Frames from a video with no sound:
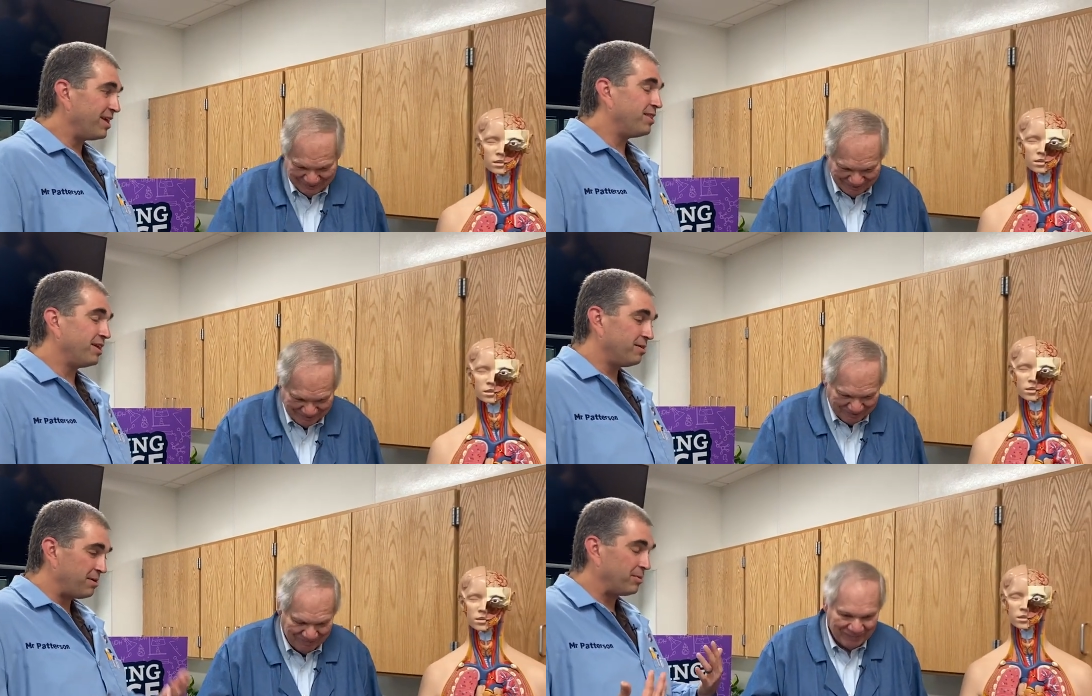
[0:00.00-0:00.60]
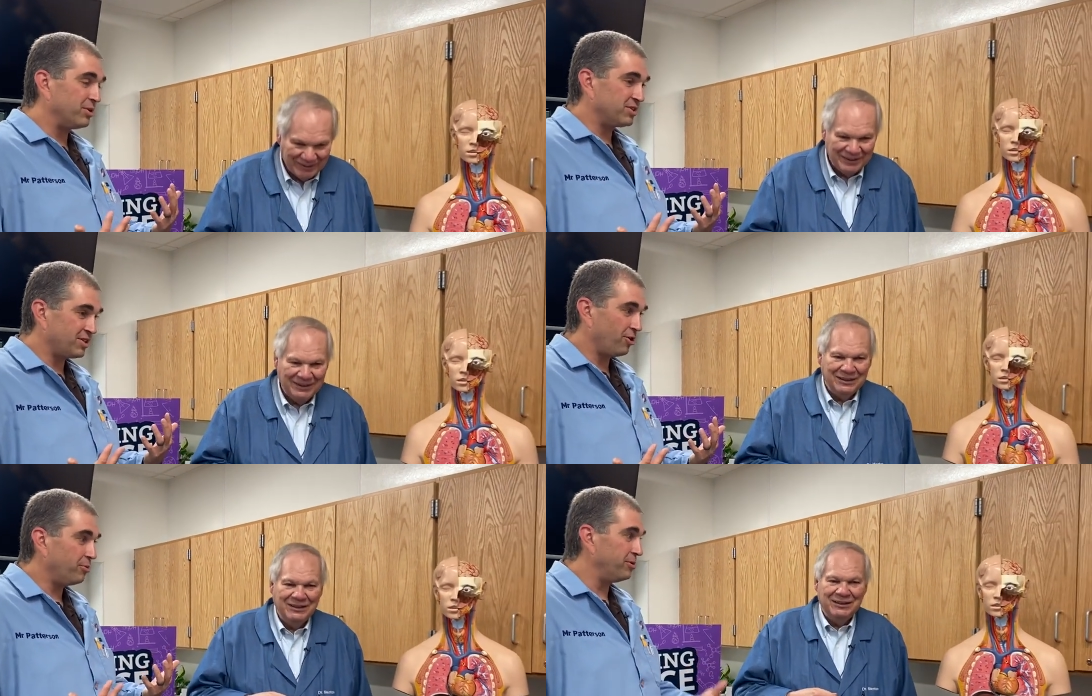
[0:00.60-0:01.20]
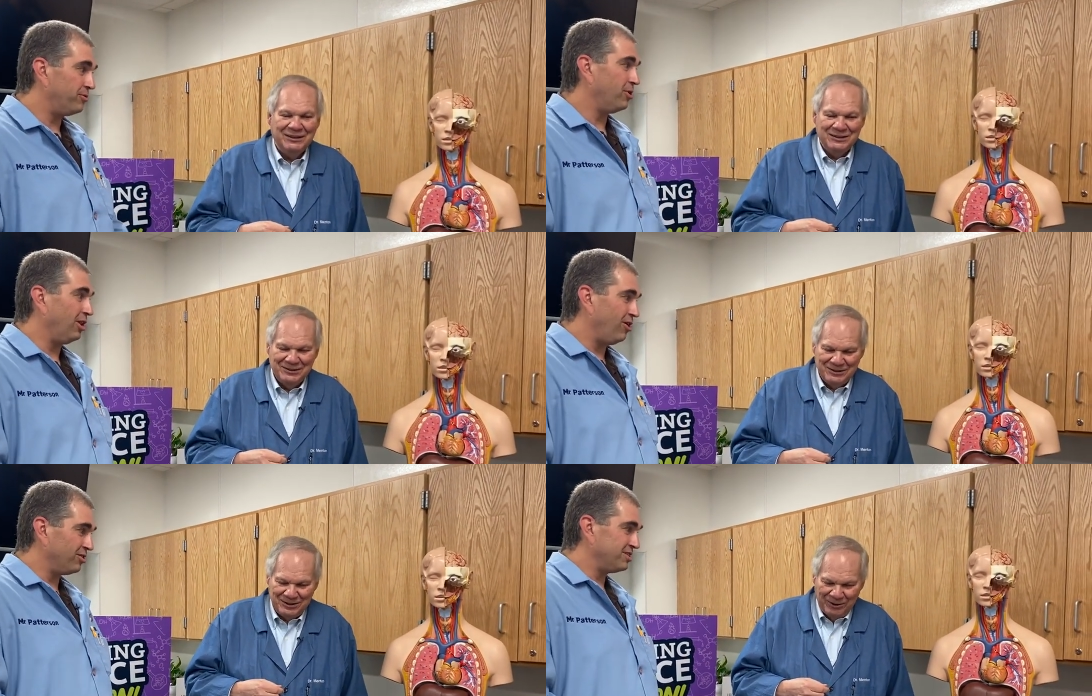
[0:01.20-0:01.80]
Speaker 1: that thing to be able to stay open for a
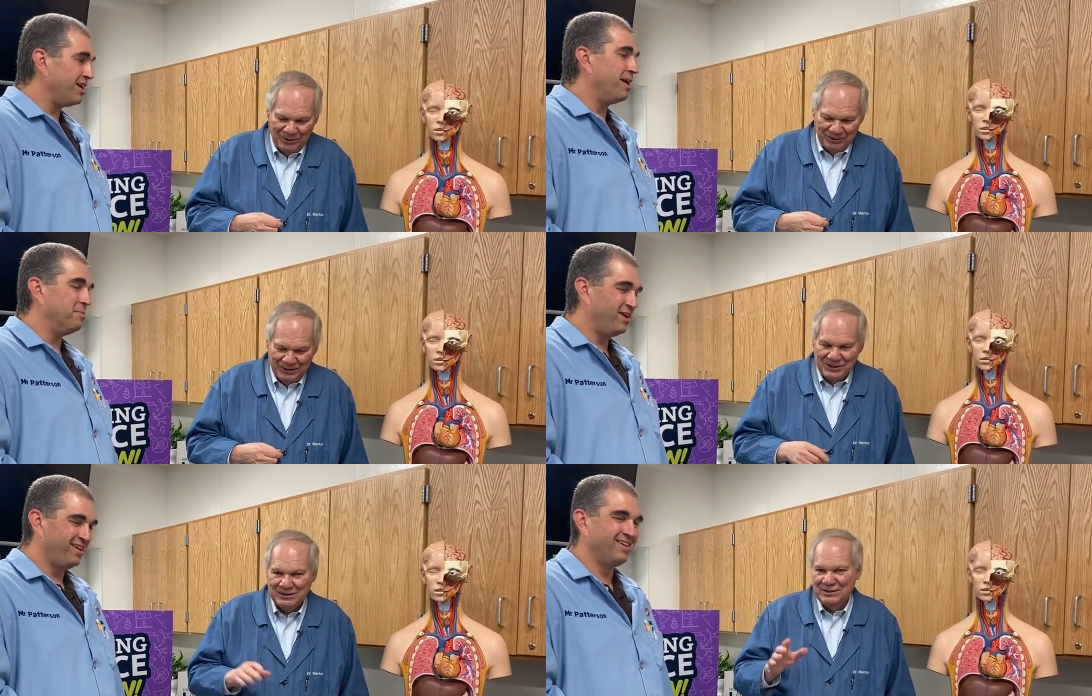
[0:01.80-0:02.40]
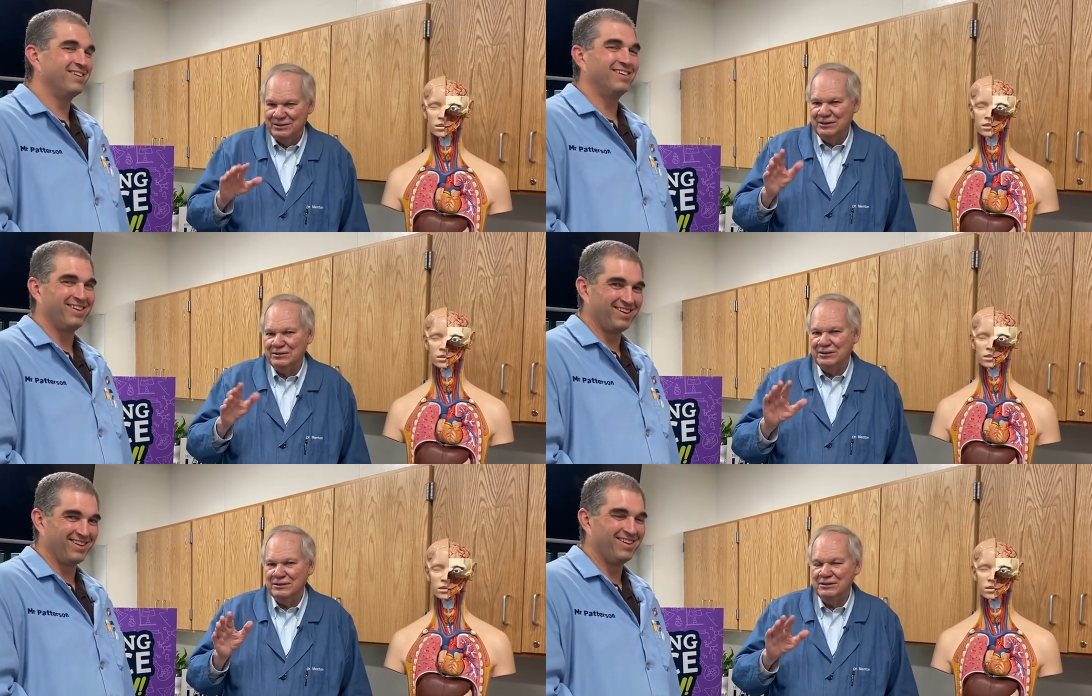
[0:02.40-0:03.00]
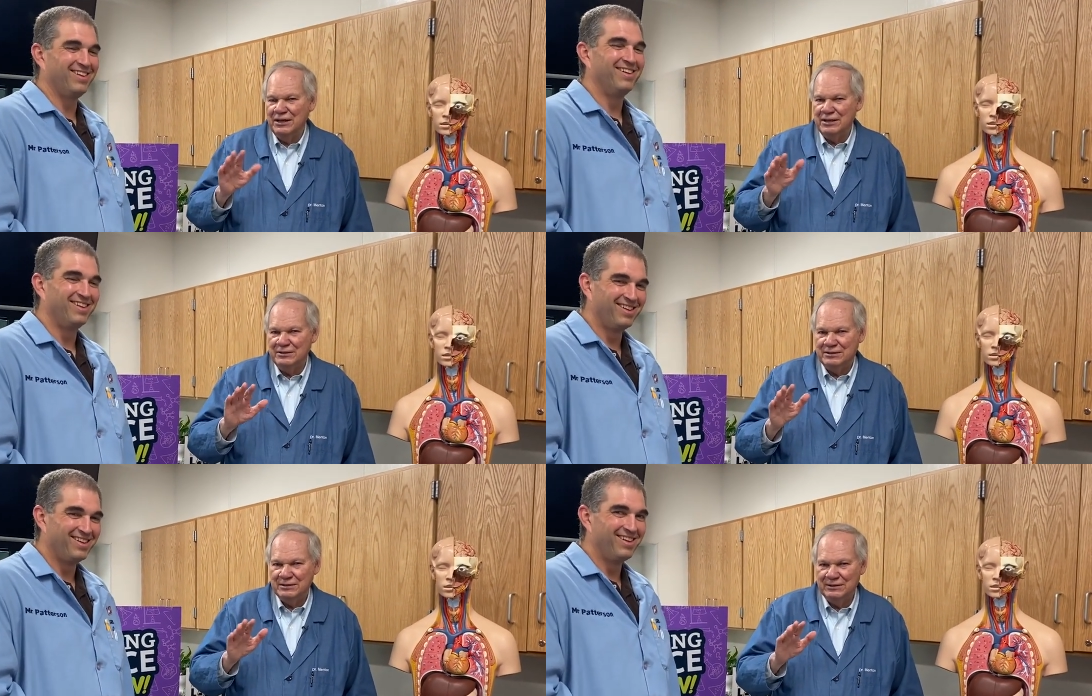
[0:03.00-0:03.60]
long so
Speaker 2: time. So this is this is
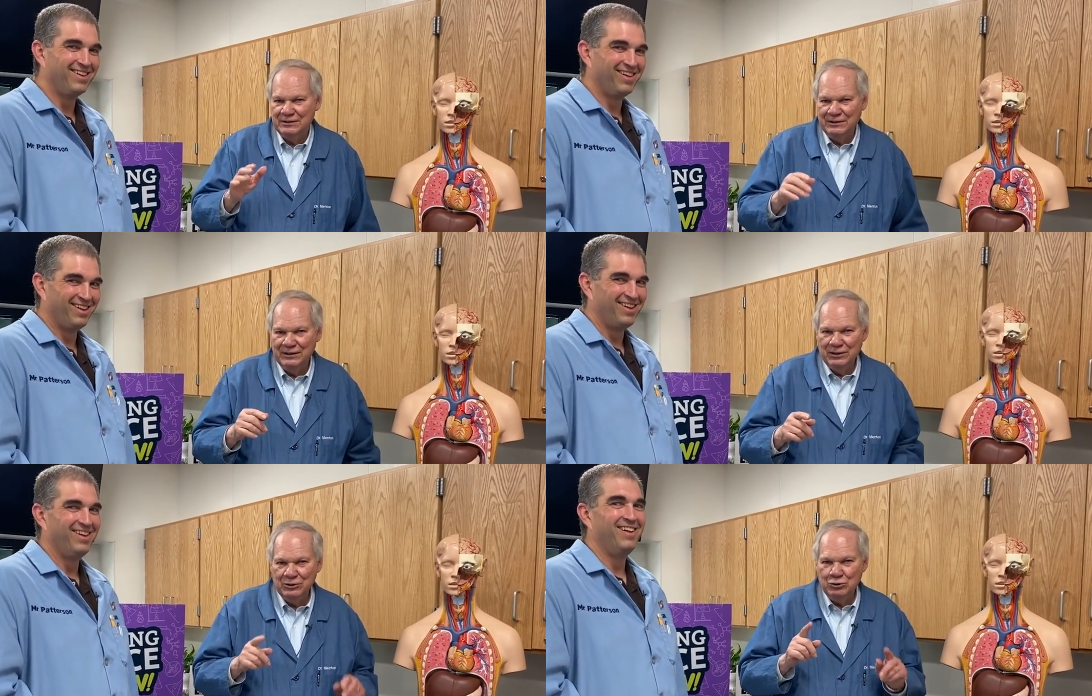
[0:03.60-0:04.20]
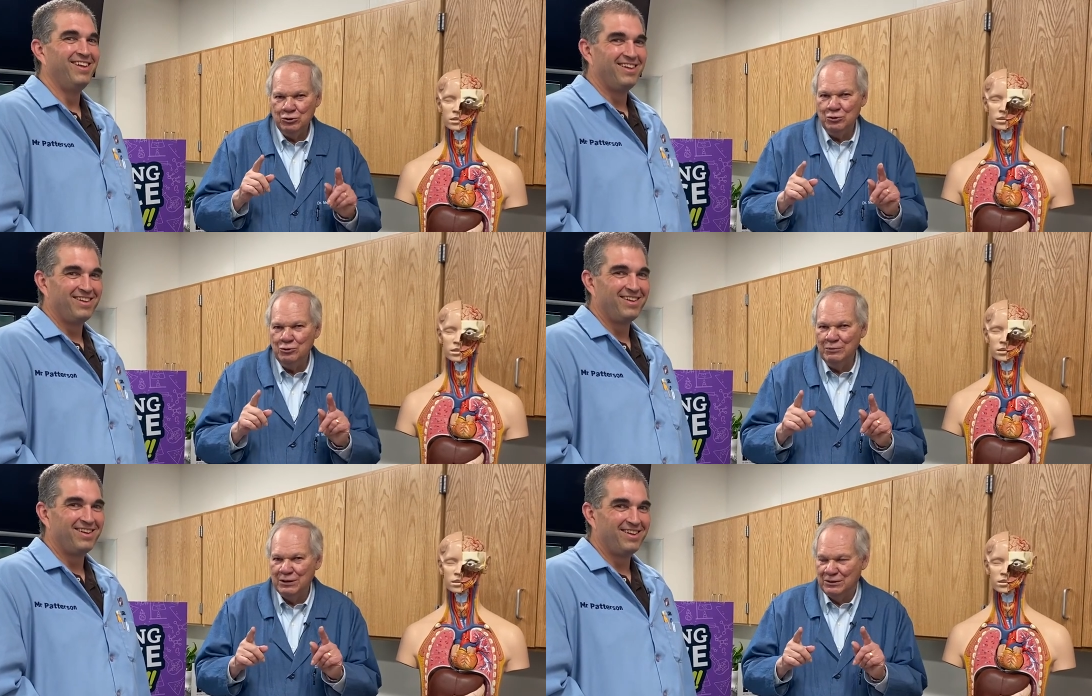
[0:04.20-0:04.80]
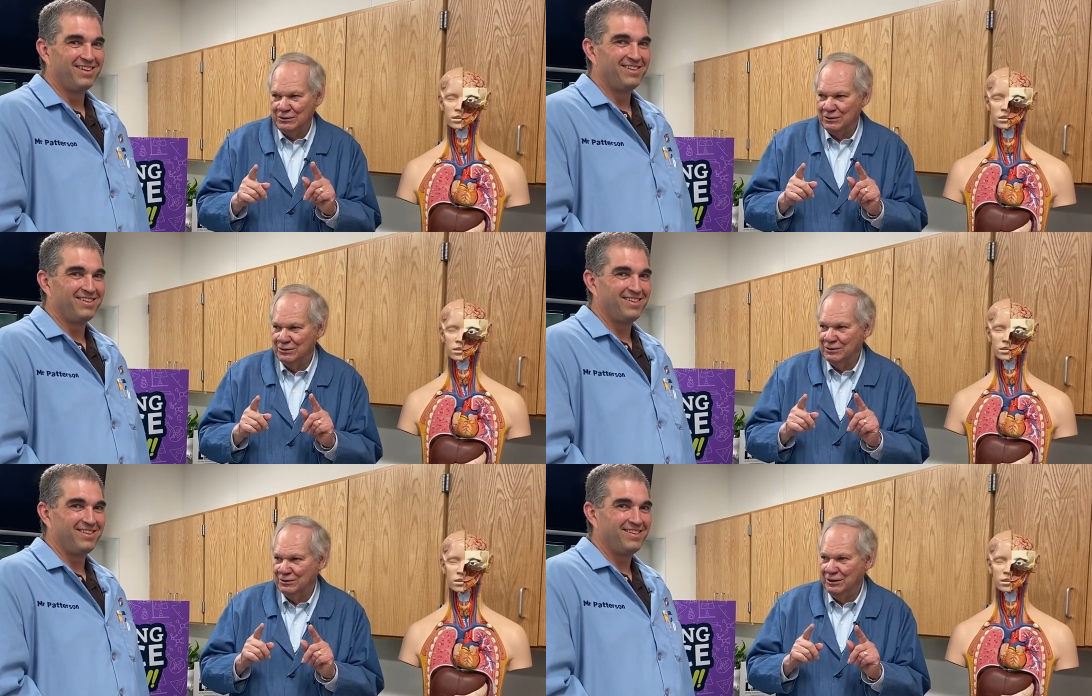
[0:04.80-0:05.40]
nice. Two
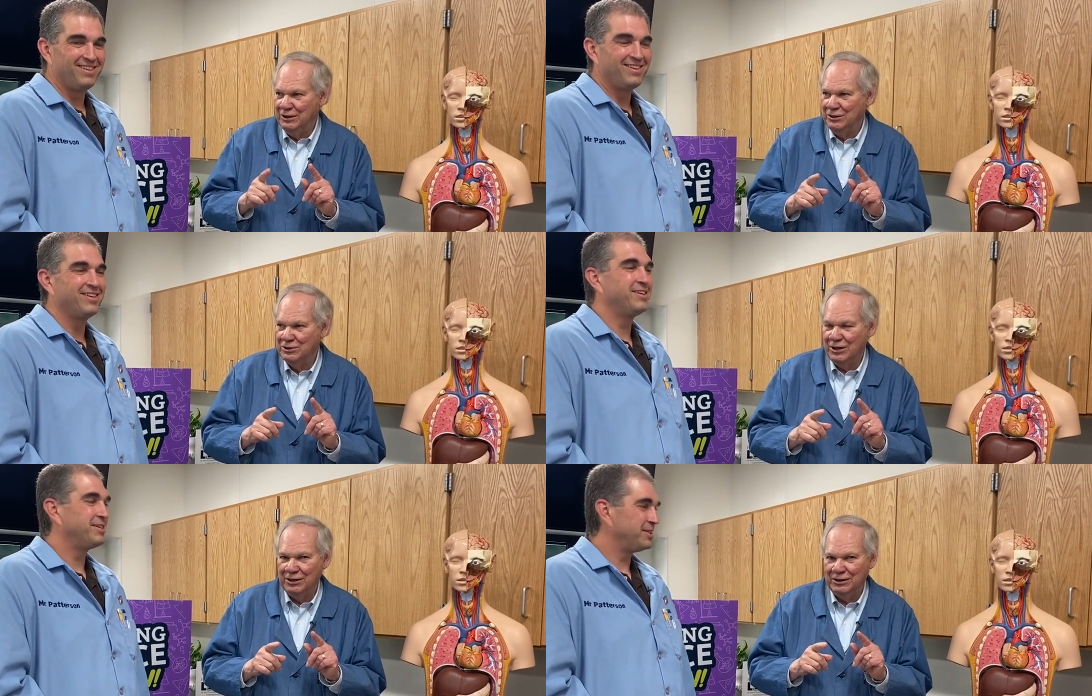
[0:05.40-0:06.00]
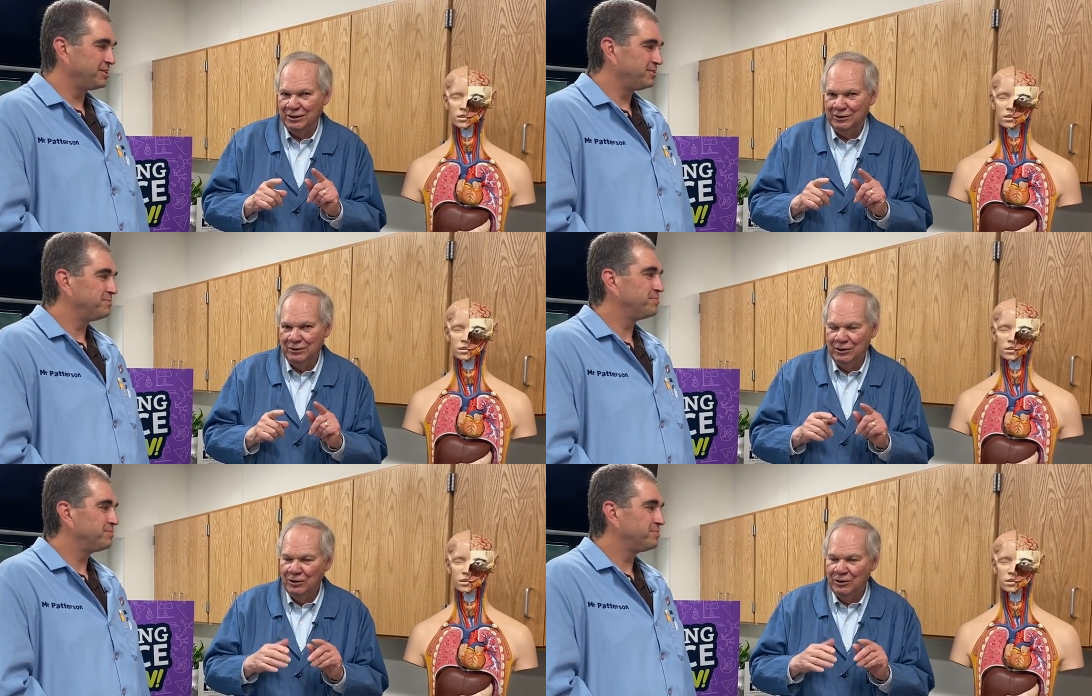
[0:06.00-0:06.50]
muscles to each eyelid.